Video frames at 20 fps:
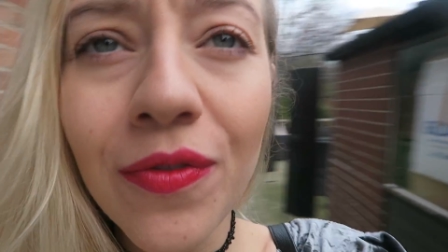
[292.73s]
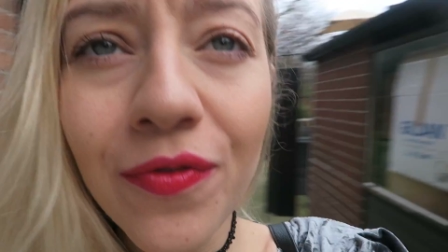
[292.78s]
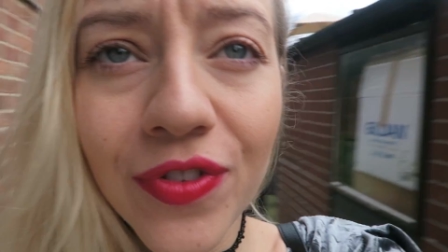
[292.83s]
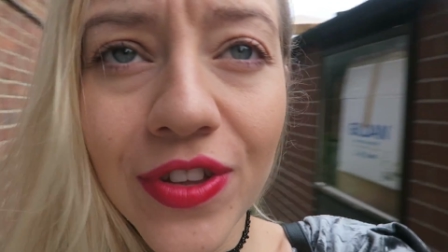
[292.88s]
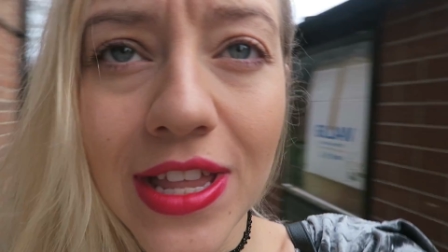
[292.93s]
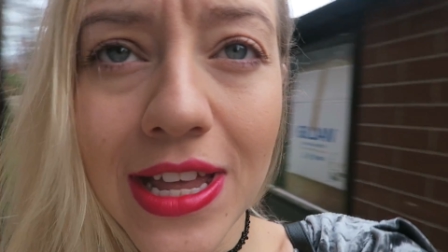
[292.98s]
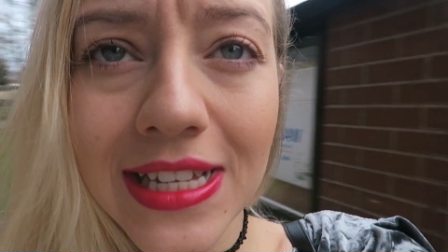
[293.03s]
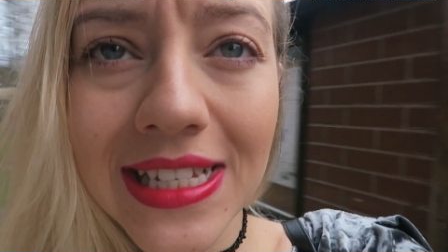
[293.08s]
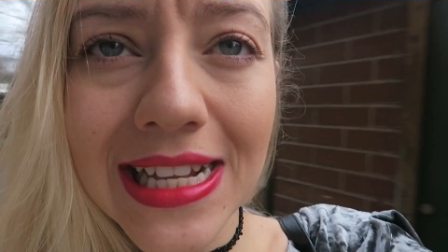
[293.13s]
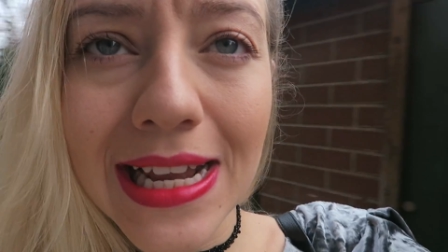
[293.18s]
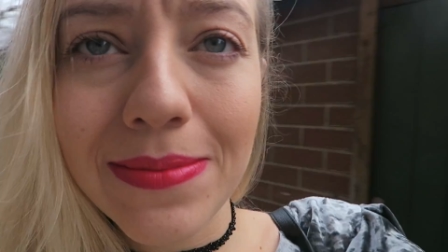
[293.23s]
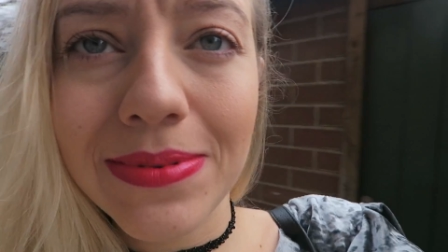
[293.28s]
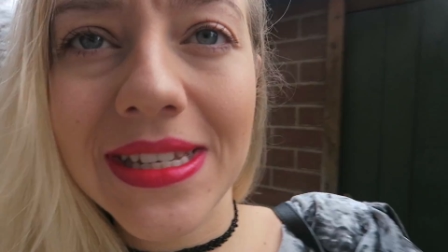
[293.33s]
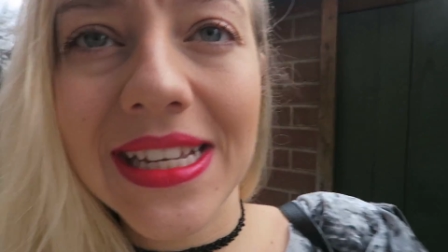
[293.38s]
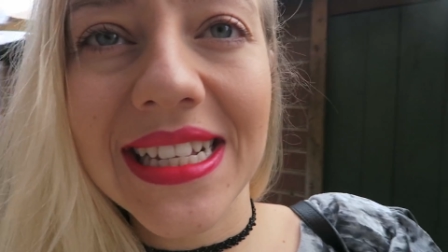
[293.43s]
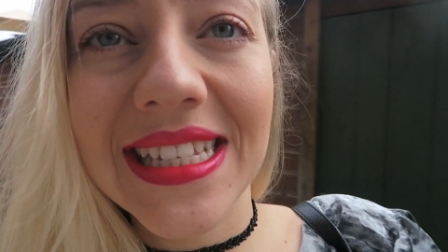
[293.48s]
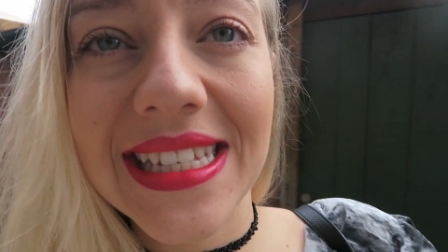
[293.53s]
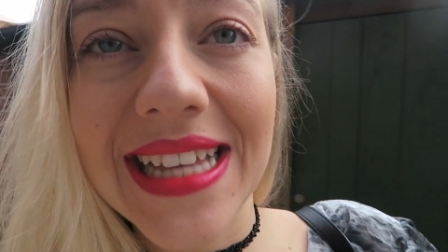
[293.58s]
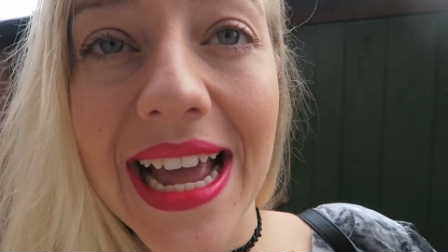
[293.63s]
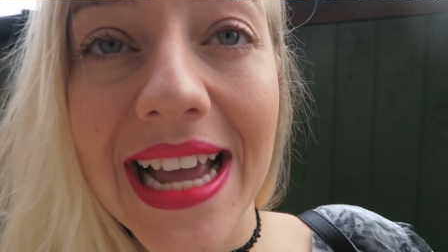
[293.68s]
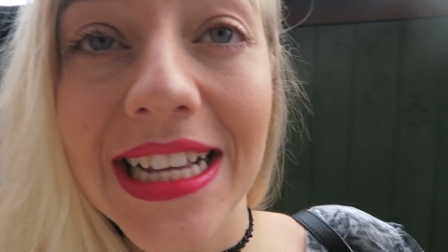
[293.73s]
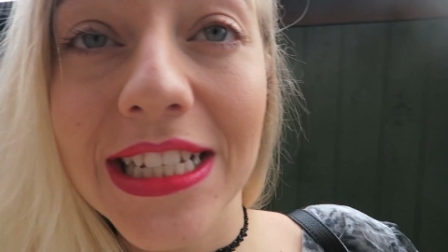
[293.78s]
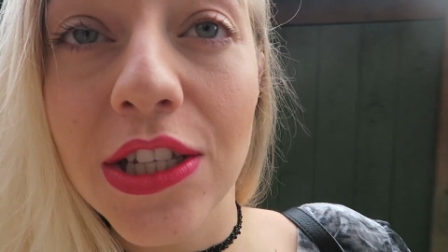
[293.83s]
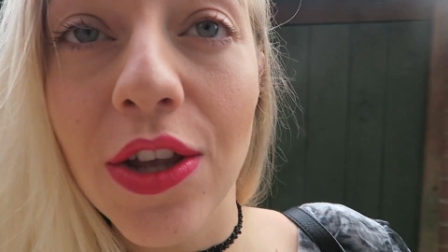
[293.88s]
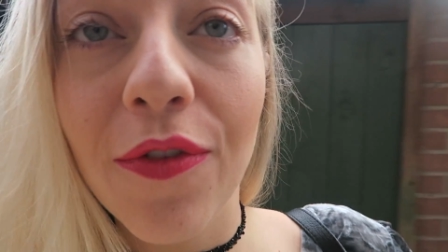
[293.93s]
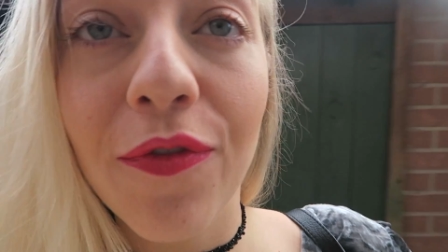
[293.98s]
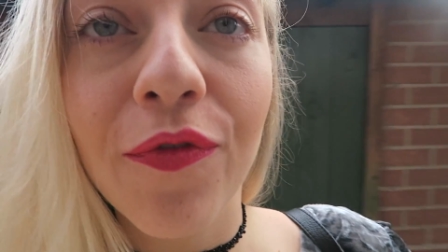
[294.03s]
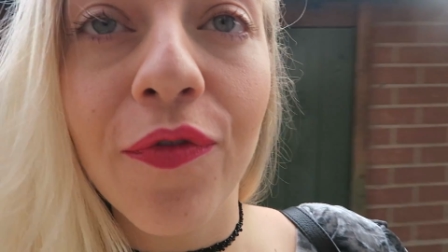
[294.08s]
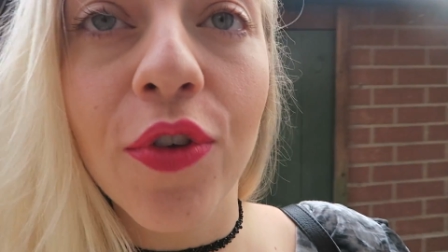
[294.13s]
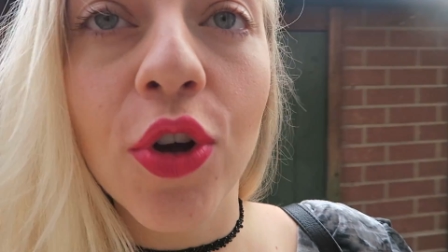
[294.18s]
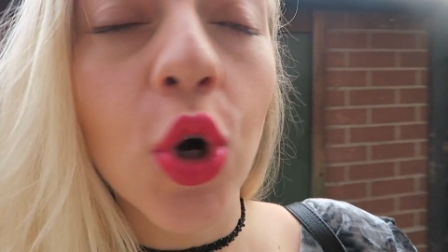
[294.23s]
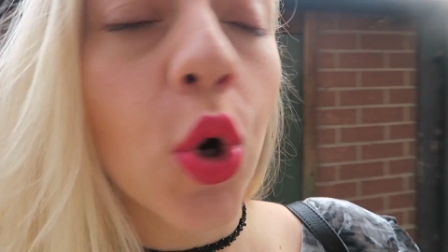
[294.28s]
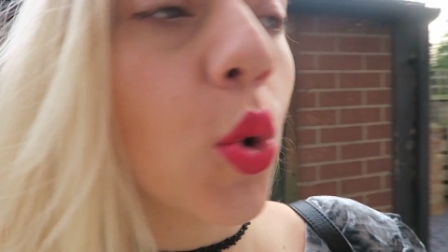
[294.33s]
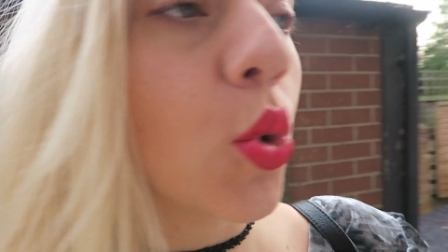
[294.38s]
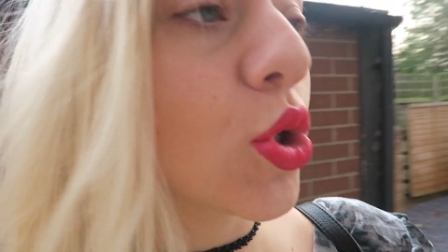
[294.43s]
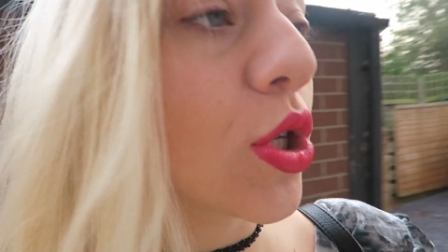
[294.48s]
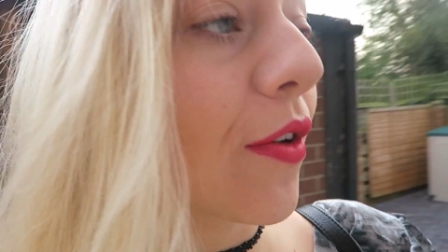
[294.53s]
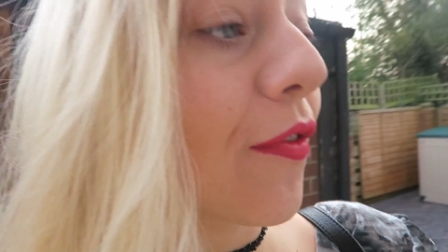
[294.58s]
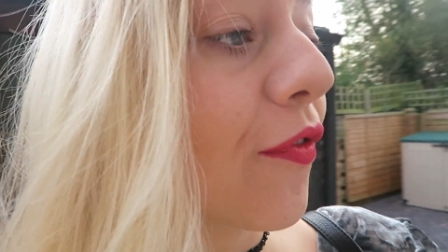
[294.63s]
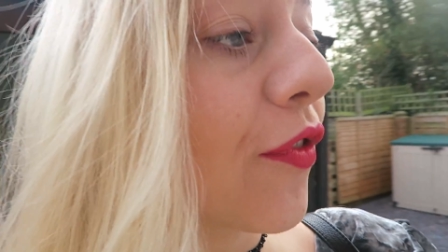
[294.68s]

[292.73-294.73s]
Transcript: gone for this lipstick today. It's called